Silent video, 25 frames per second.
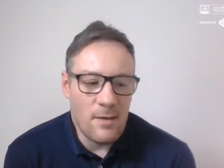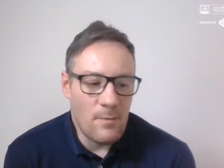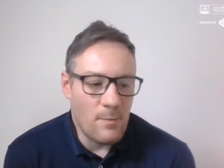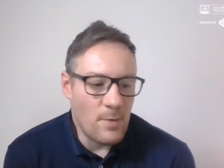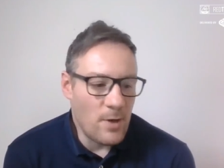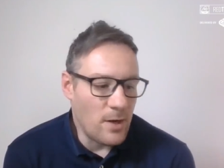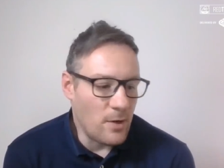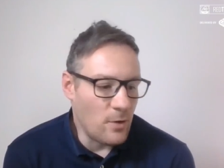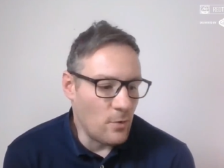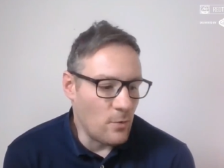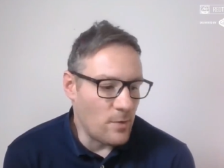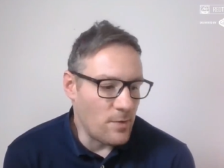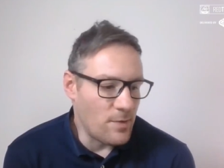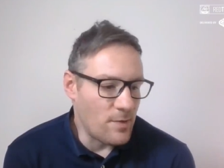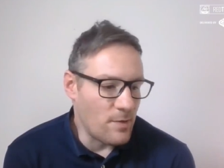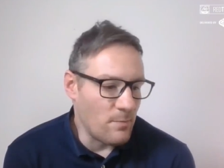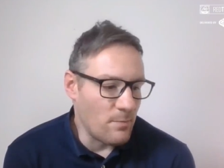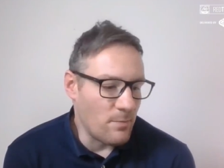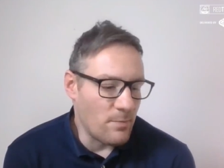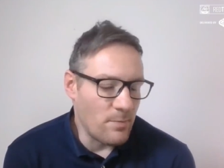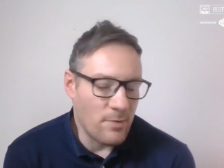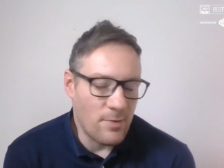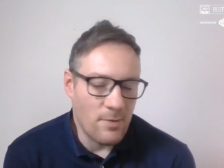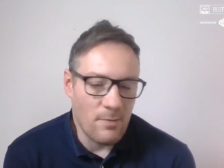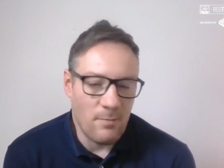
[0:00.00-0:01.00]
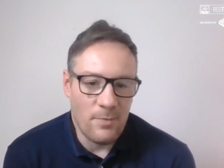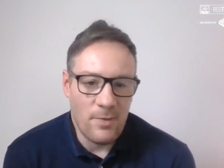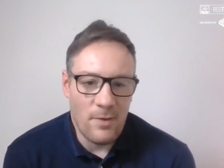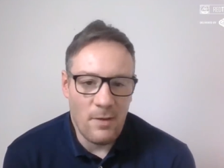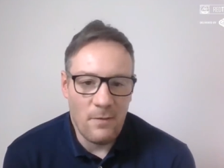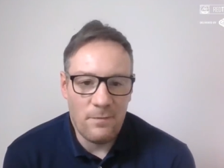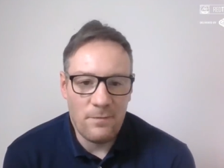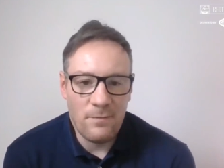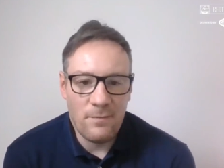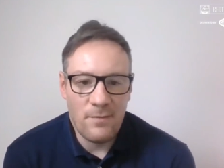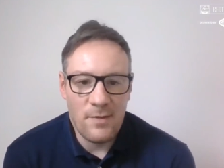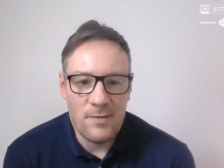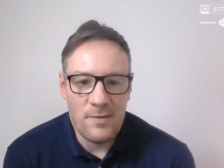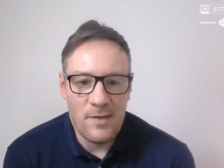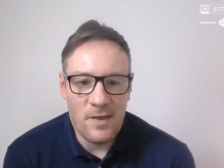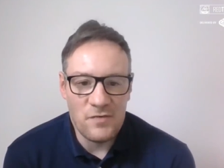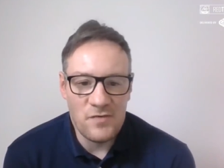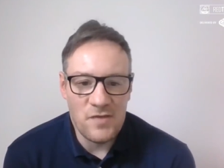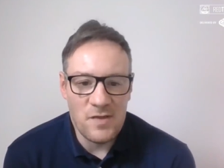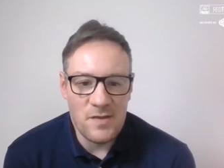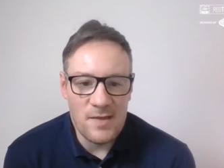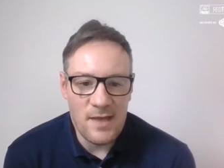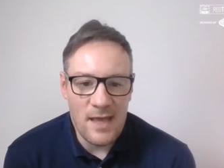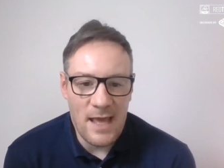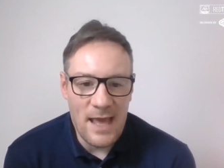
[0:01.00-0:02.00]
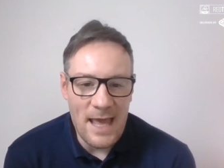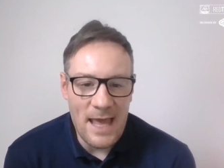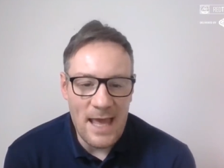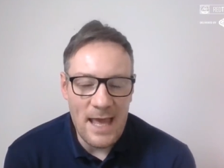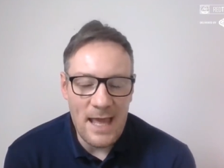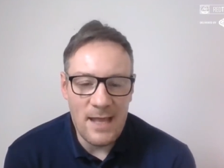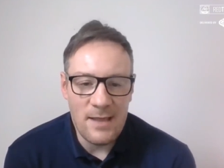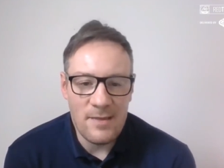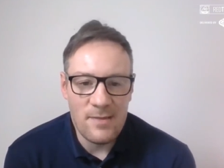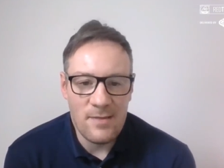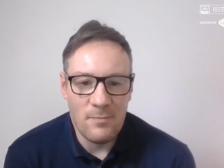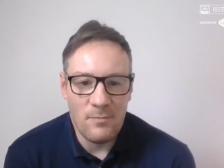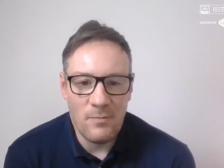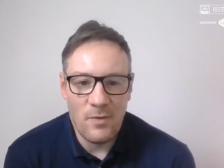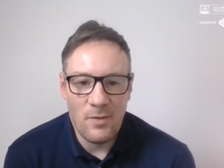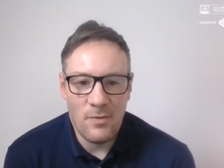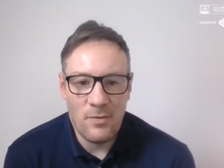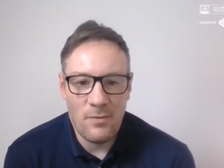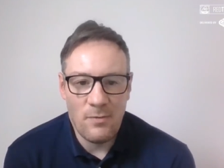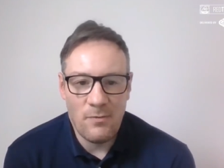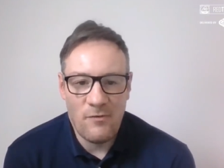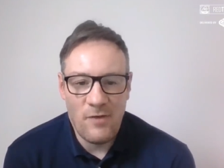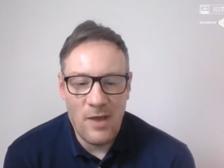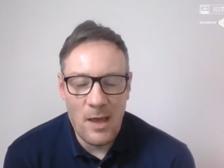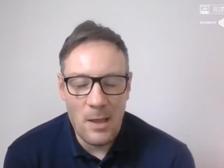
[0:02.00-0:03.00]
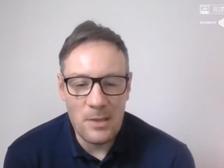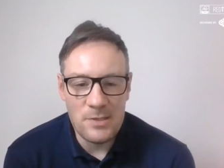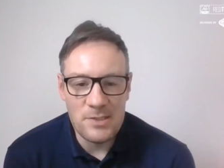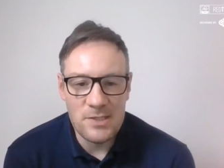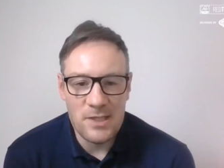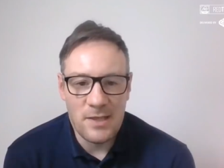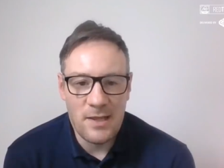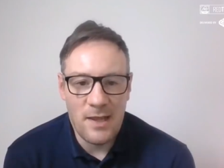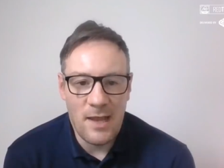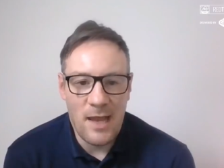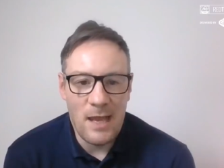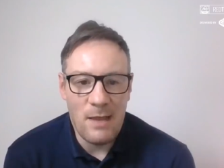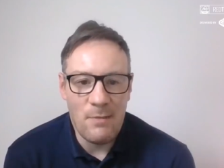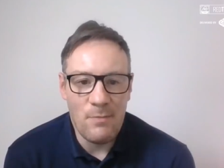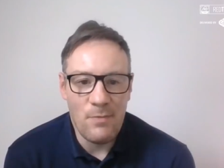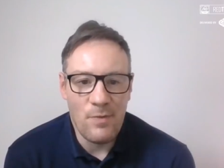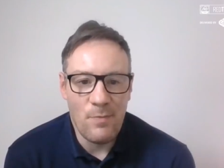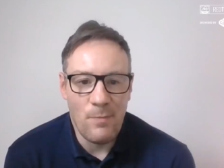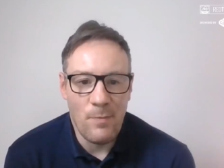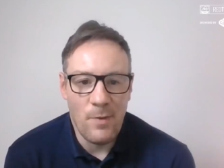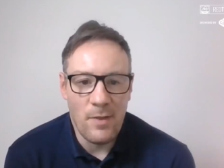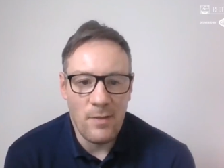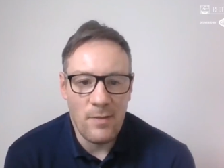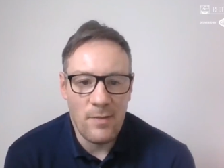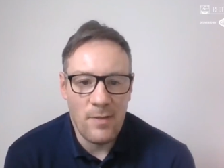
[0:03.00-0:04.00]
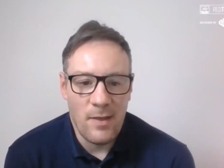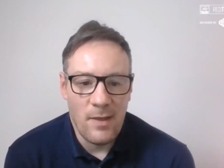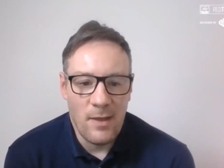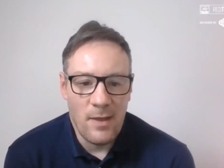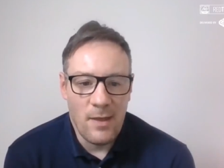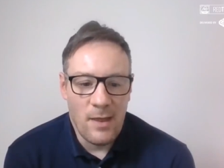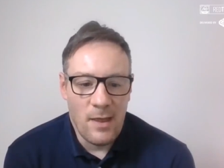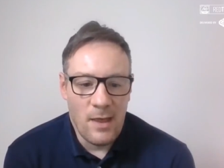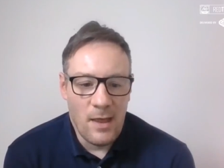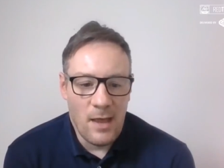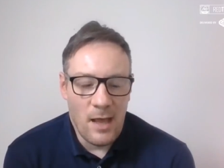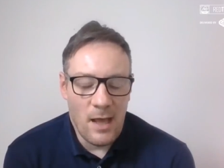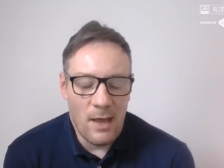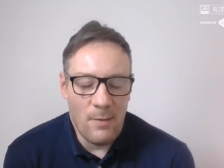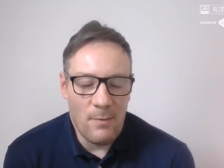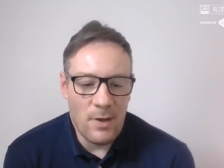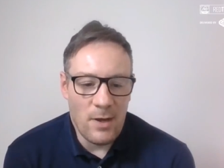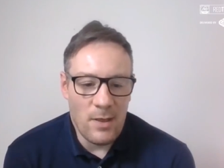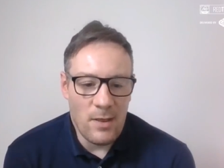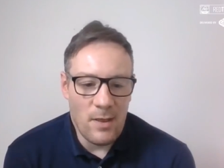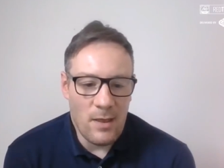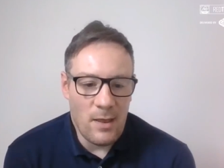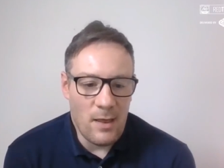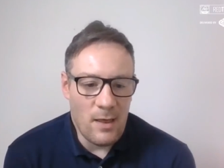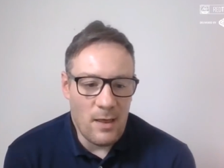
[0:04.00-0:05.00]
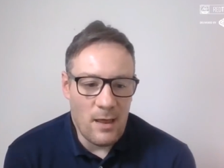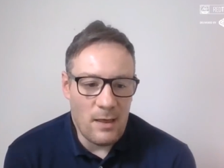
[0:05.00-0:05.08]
I mean, I know some some tough decisions ahead, some, some challenging times, but I mean,